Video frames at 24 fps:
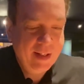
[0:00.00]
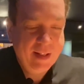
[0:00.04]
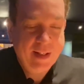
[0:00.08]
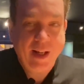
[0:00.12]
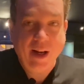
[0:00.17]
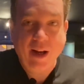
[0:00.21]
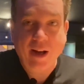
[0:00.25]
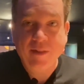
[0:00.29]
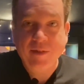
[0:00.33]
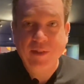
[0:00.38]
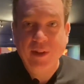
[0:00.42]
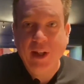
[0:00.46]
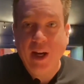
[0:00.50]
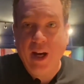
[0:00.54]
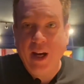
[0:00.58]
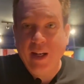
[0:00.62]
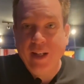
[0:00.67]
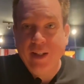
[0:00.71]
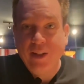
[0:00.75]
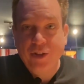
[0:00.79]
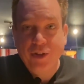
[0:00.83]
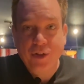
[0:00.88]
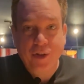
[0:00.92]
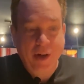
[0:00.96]
Now I've got
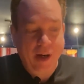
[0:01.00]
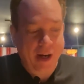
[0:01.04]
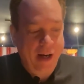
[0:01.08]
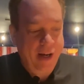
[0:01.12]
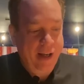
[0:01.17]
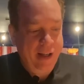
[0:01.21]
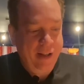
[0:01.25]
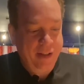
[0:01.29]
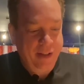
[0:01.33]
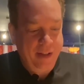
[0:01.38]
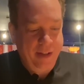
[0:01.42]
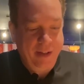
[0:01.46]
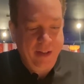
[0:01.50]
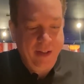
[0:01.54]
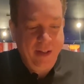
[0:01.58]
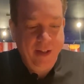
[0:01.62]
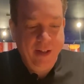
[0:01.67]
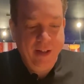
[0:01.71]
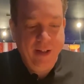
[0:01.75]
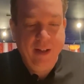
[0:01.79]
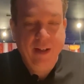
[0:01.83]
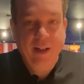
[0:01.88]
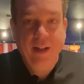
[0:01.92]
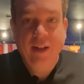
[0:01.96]
to try the
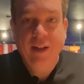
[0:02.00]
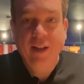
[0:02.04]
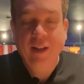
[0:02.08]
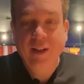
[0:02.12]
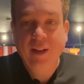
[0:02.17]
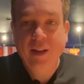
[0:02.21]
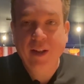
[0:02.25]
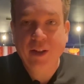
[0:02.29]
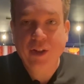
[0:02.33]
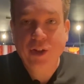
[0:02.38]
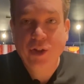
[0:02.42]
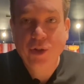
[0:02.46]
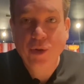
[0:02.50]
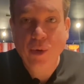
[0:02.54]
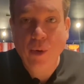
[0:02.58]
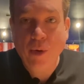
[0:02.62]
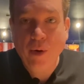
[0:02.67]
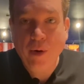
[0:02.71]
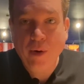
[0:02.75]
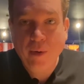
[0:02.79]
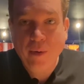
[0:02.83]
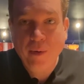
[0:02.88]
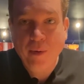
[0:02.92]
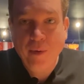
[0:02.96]

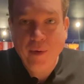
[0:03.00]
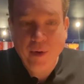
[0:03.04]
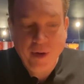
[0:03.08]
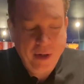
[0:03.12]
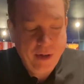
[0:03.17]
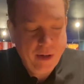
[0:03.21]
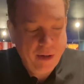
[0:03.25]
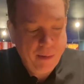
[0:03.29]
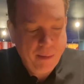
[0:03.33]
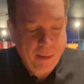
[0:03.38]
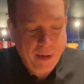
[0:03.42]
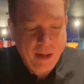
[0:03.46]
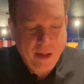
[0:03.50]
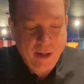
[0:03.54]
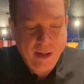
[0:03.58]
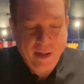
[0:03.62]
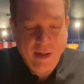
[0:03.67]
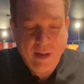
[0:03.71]
short rib